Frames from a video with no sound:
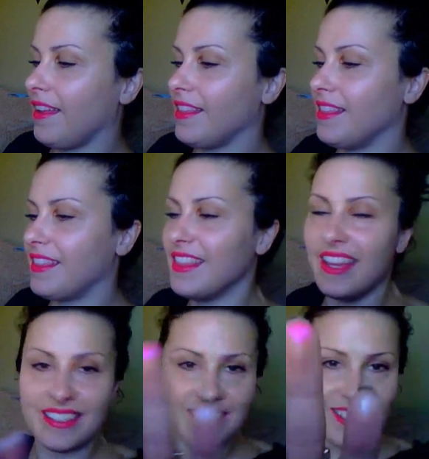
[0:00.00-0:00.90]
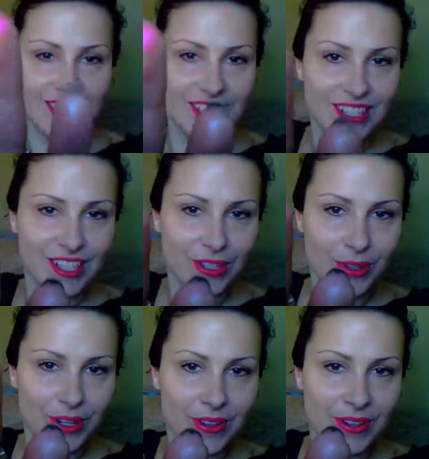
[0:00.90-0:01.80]
and this, just to
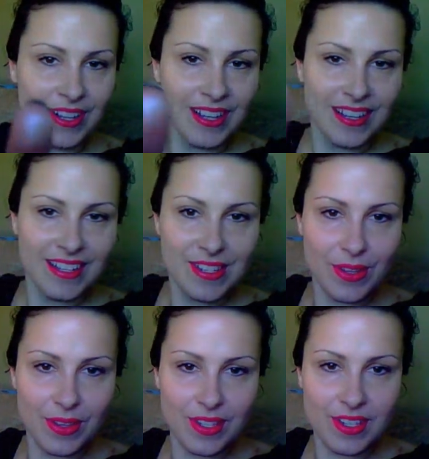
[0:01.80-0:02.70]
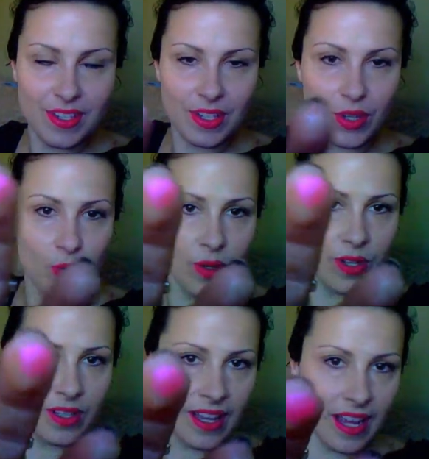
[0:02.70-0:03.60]
show you. So this is the
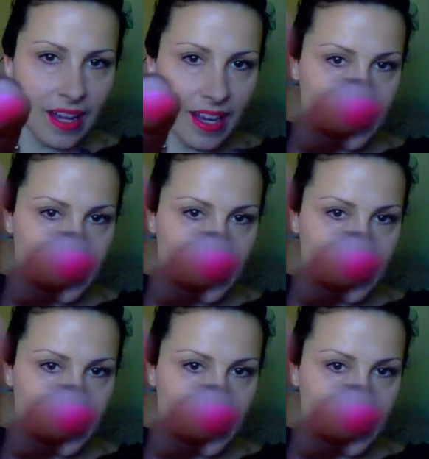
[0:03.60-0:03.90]
Cool, and